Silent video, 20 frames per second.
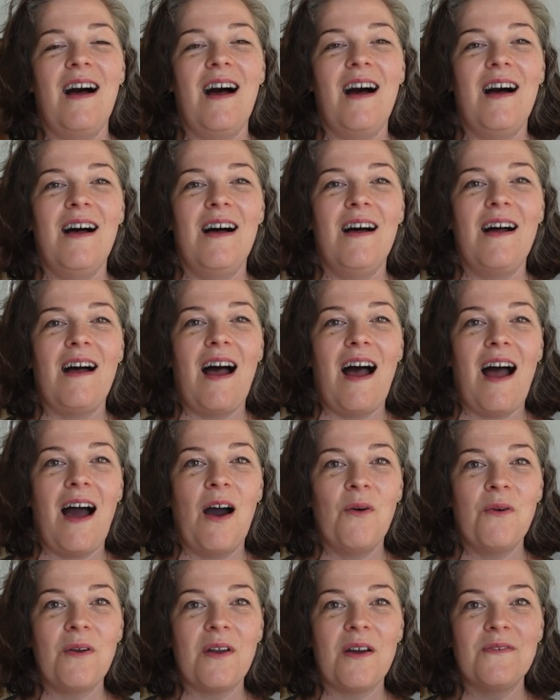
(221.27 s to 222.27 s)
uh,
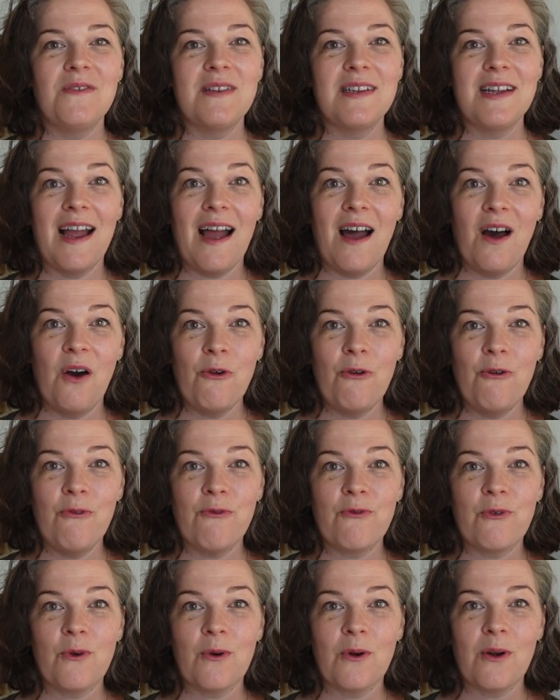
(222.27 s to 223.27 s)
out of town
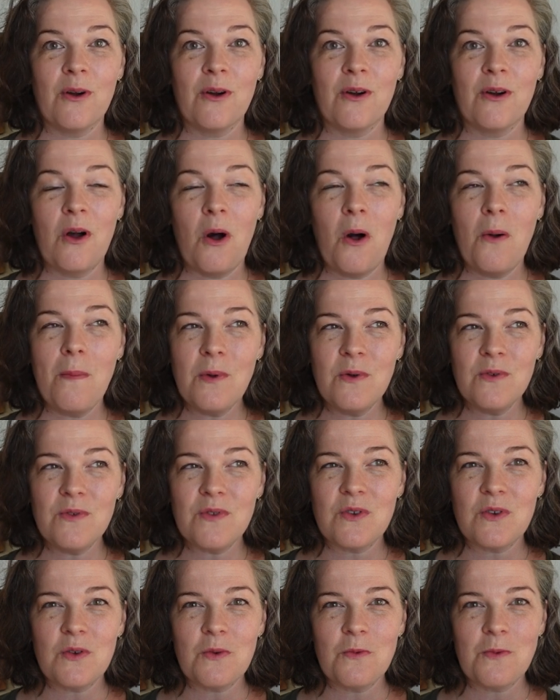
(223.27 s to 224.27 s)
for
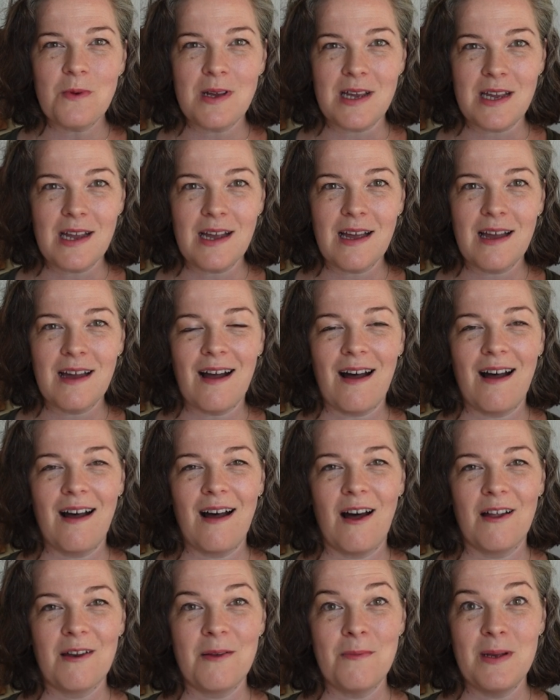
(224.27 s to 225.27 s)
almost a week uh,
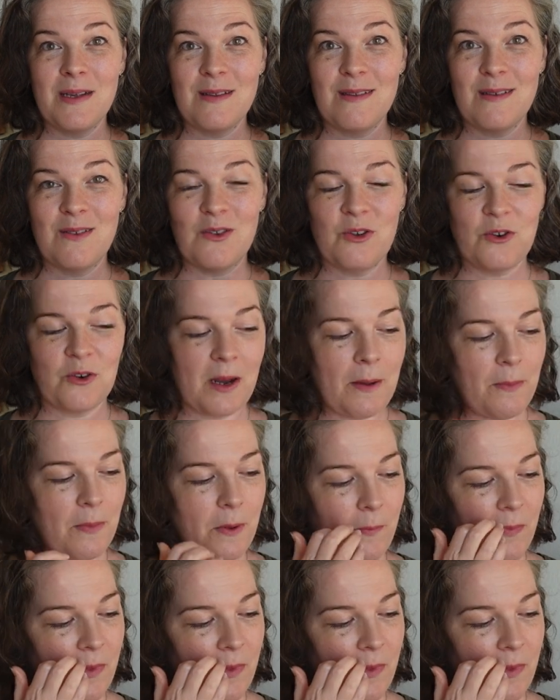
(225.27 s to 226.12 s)
on a business trip.